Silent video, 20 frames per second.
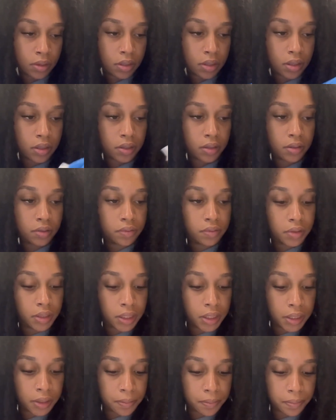All
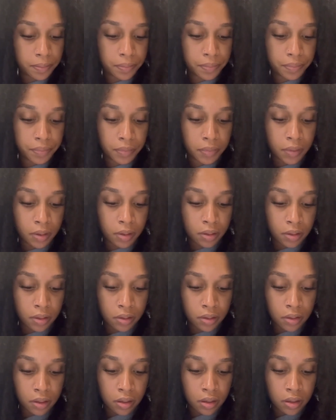right.
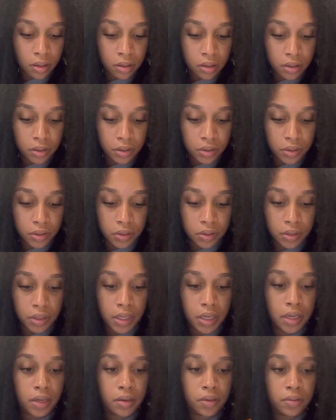So
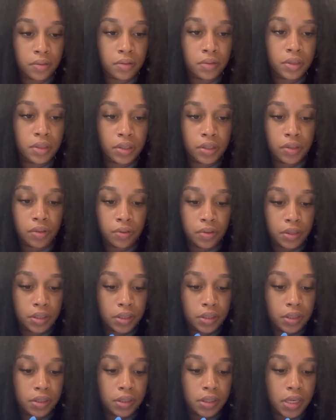now you're going
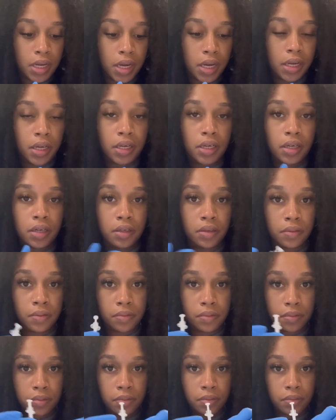to take
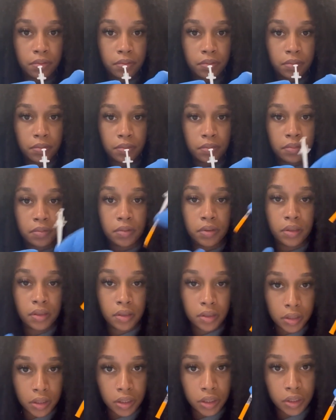
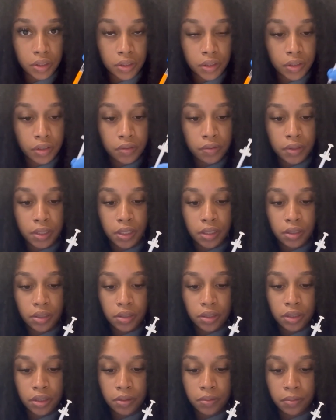your
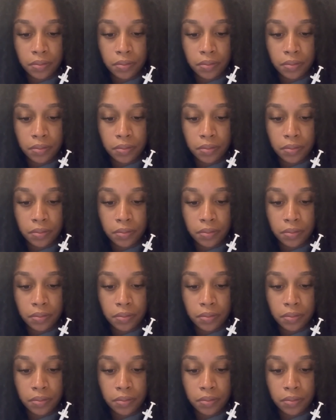syringe